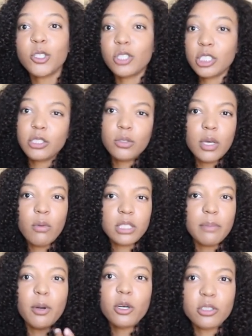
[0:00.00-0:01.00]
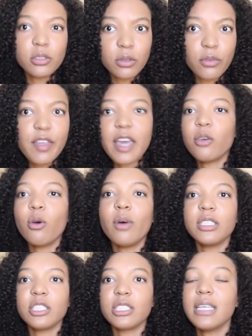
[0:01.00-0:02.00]
So just so it was a personal thank you. It
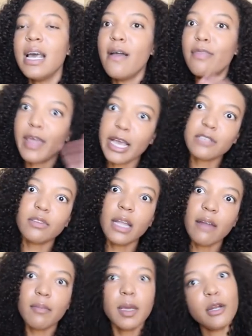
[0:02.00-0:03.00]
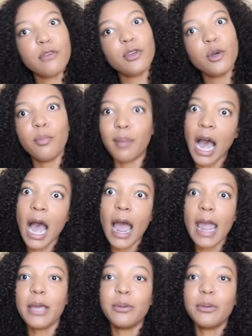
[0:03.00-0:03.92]
wasn't just, thanks for letting me interview, bye.